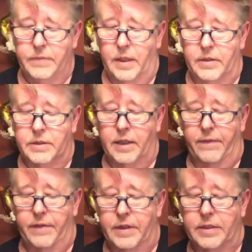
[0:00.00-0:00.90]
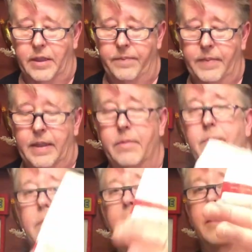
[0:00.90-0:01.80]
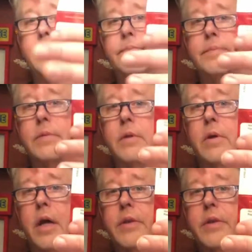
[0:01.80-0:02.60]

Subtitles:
Let's cover this up. But her health